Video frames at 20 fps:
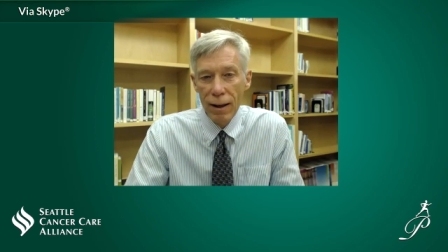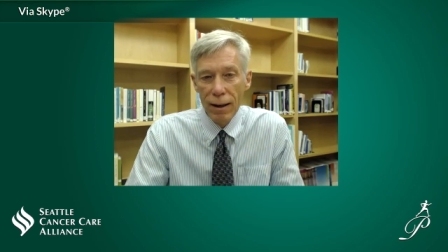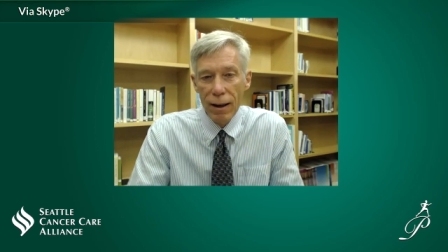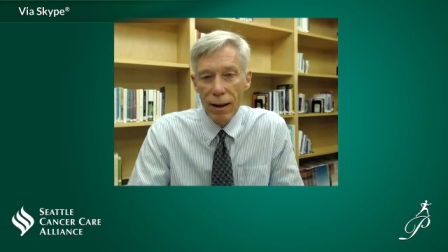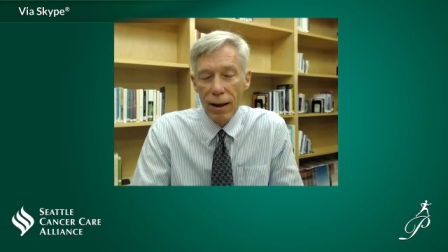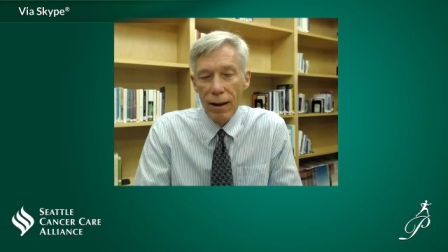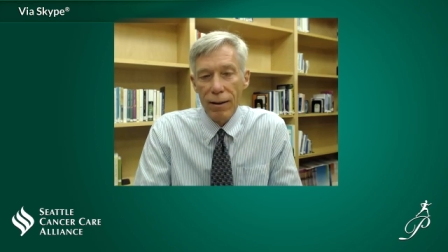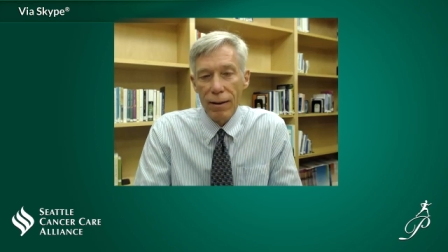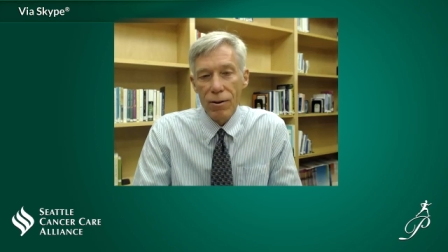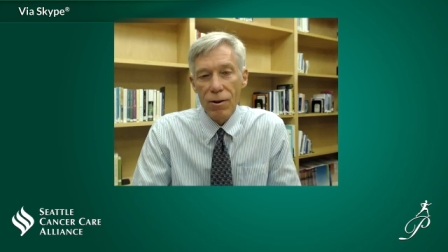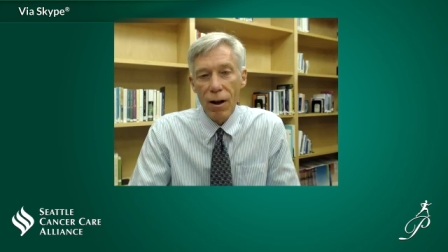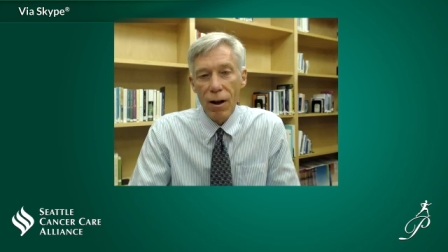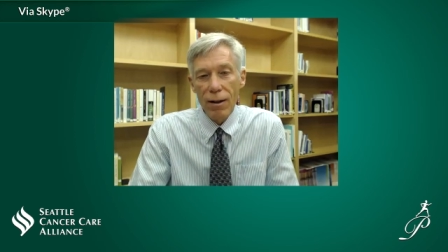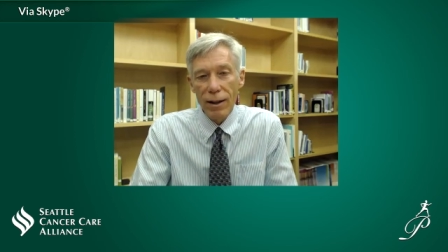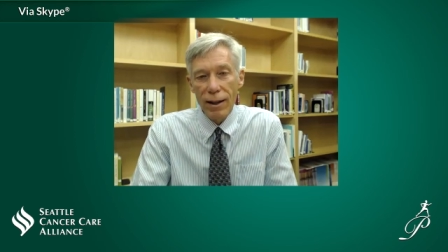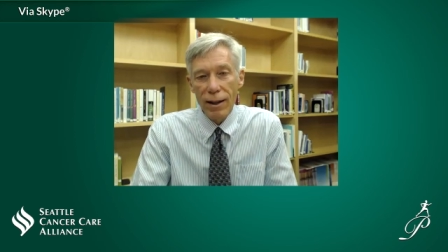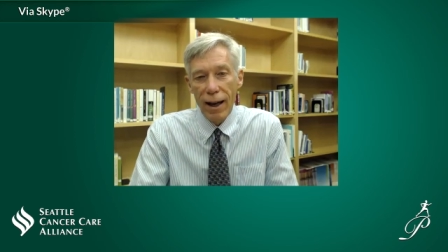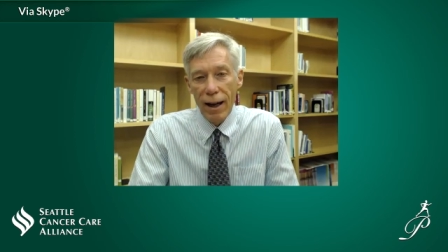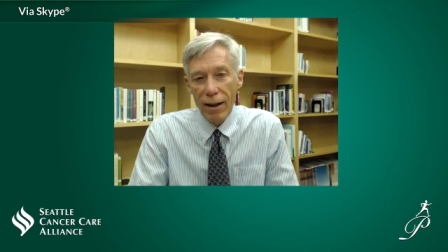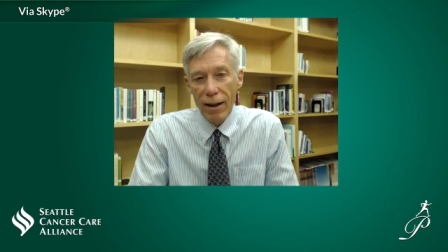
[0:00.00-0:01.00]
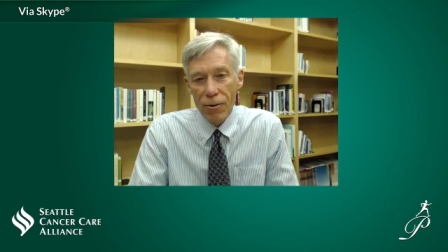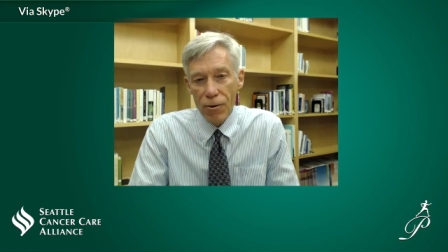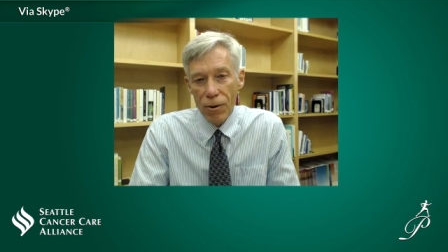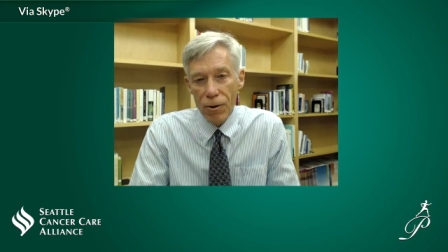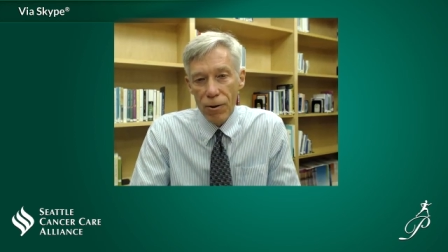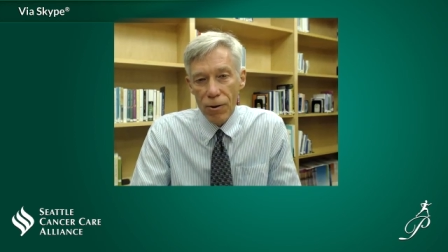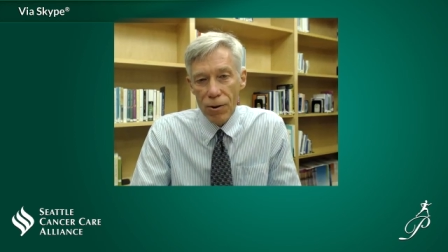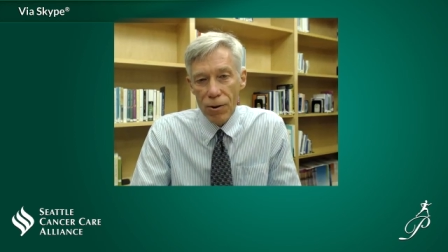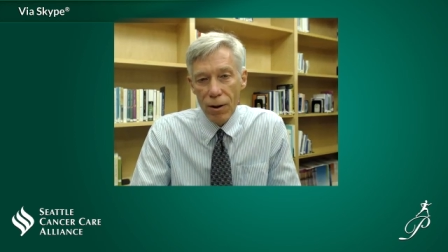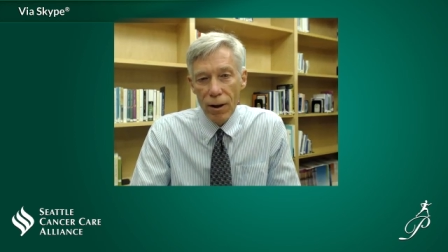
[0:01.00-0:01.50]
uh, solid
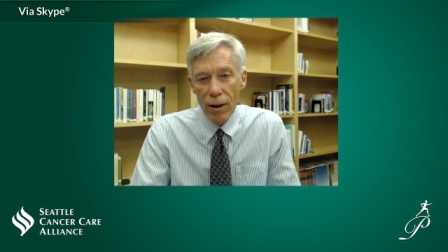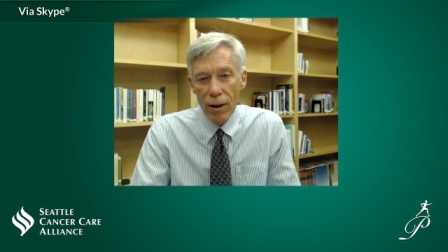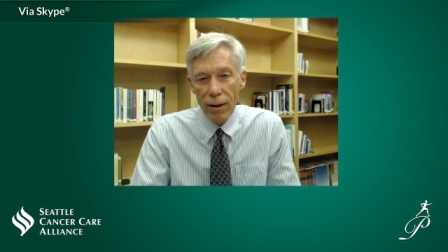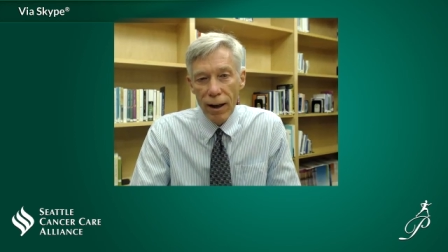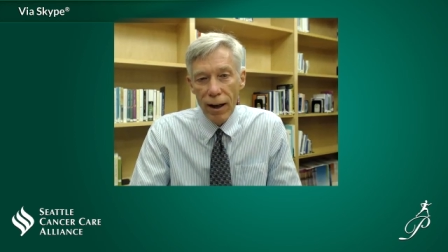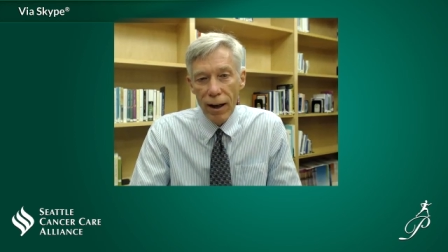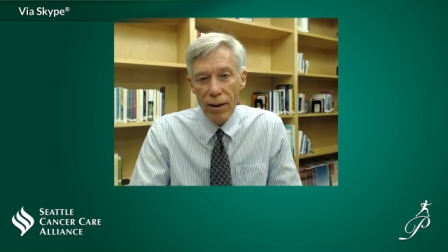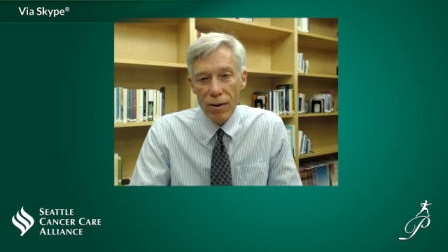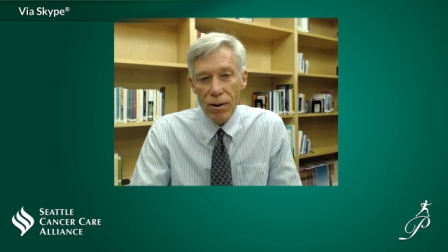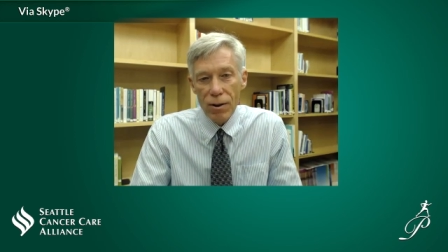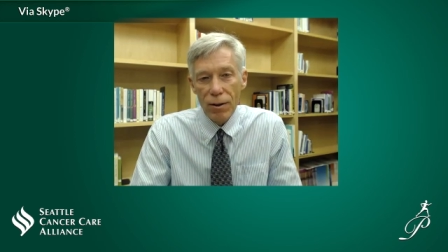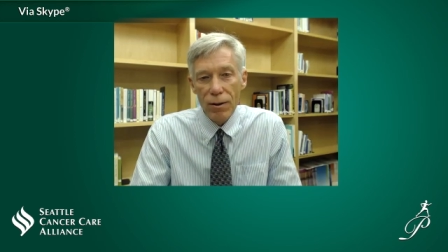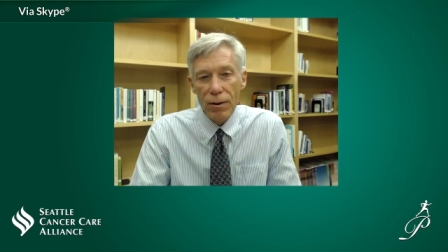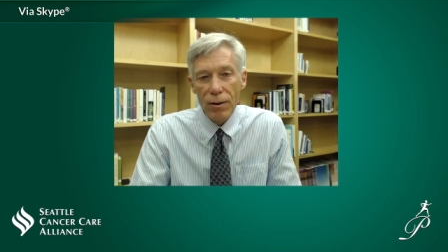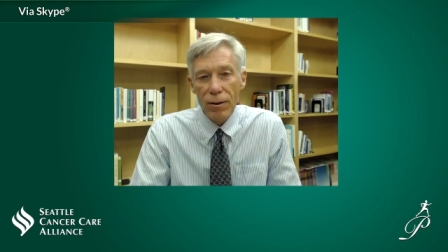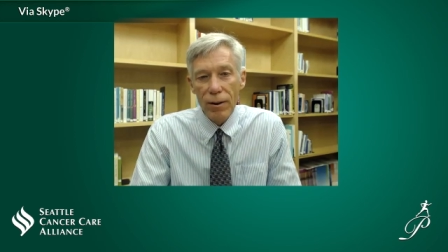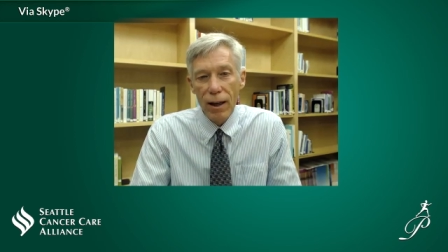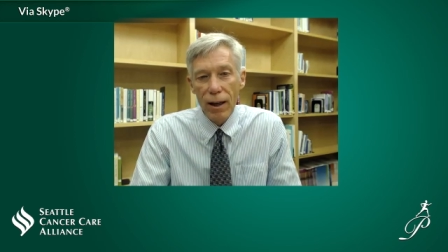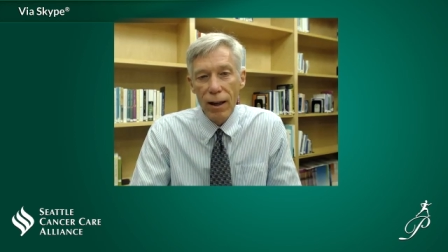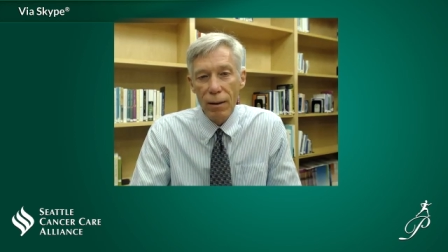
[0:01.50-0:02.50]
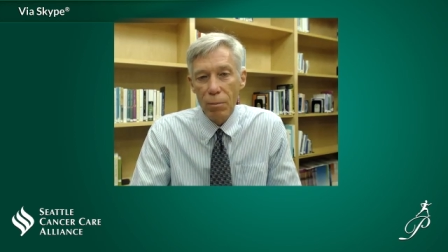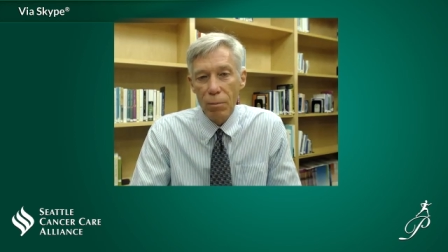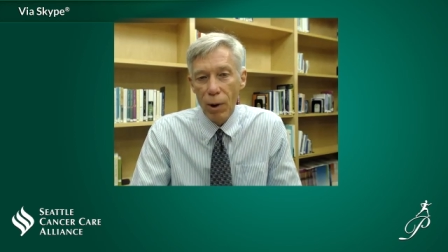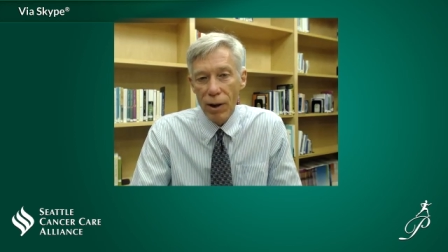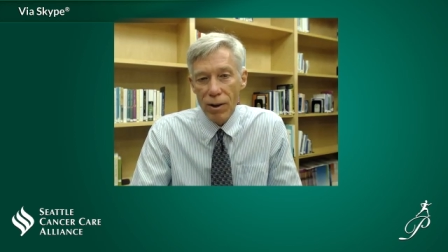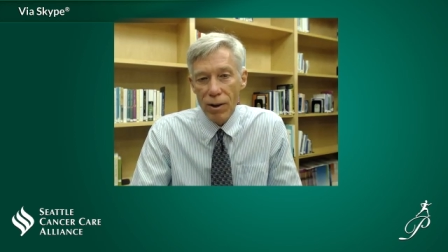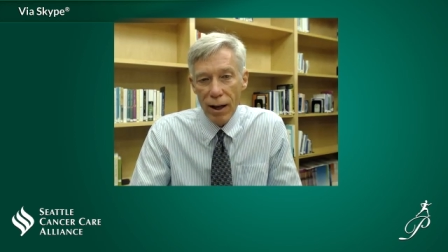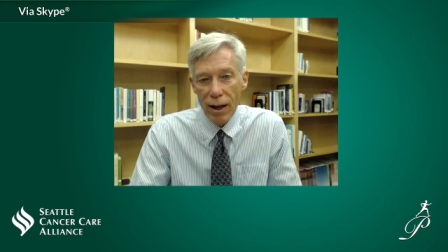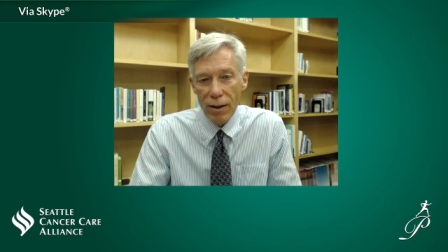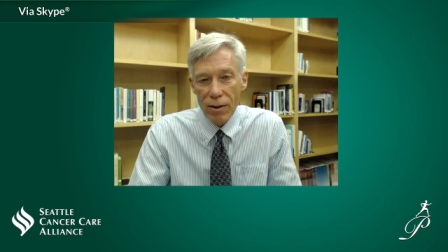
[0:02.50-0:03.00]
cancers, lung cancer, uh,
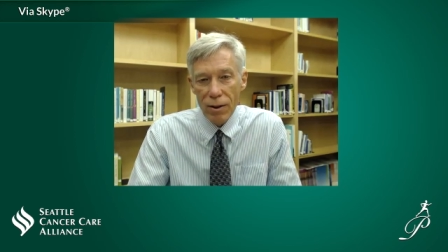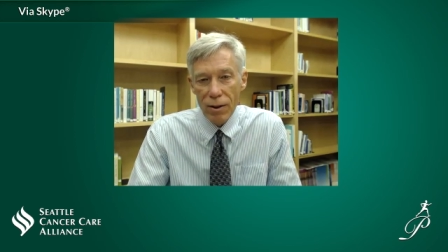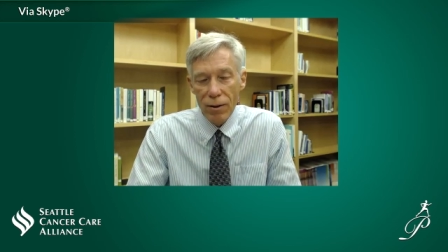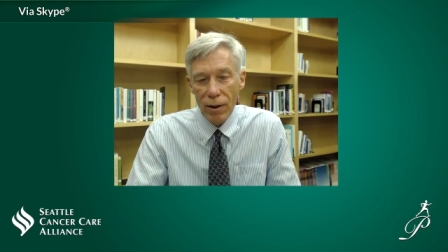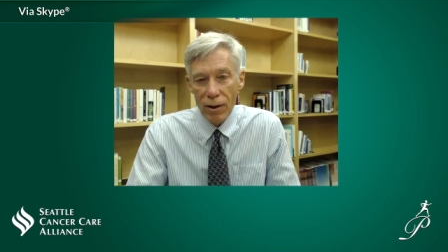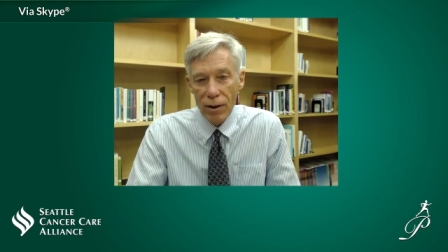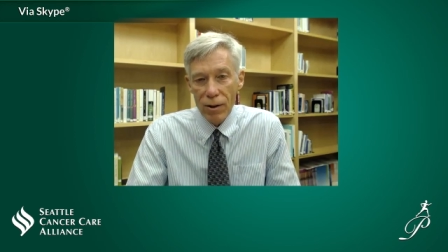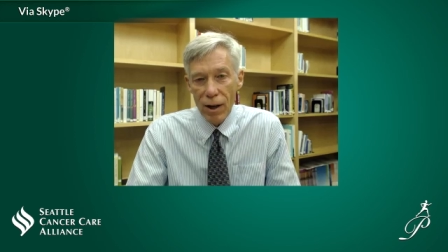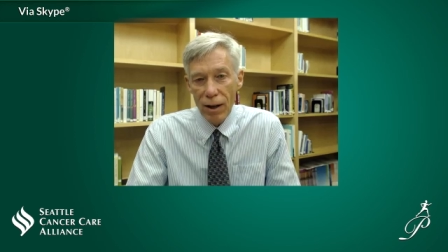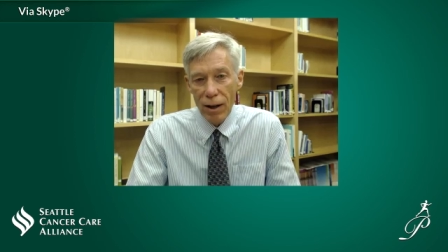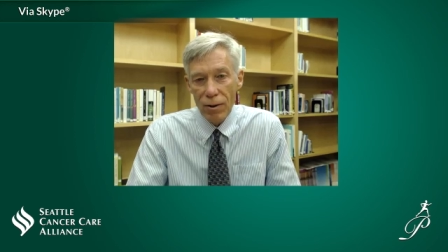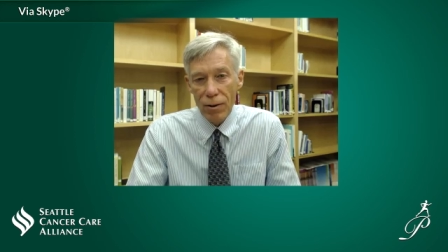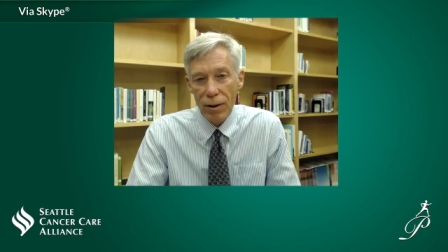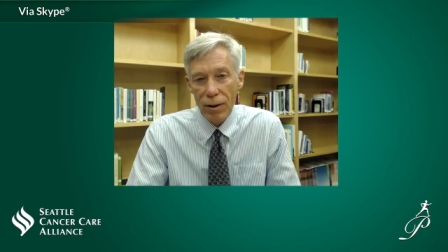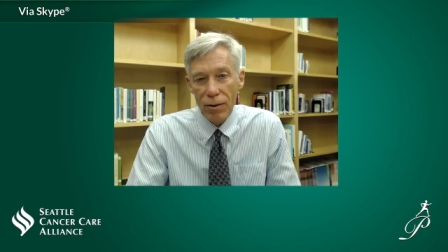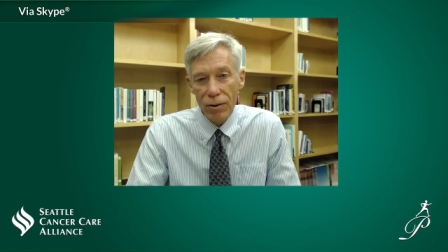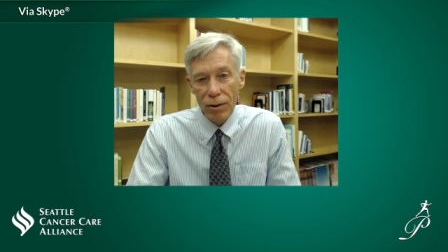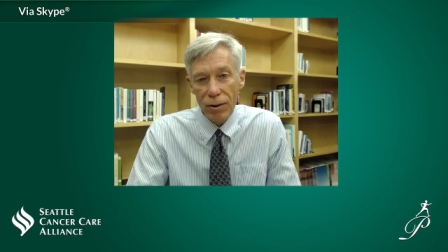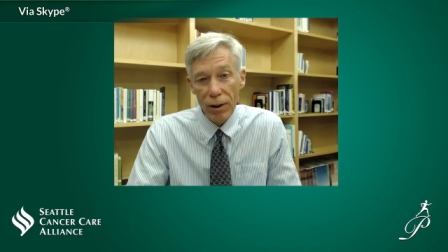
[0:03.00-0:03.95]
breast cancer, etc.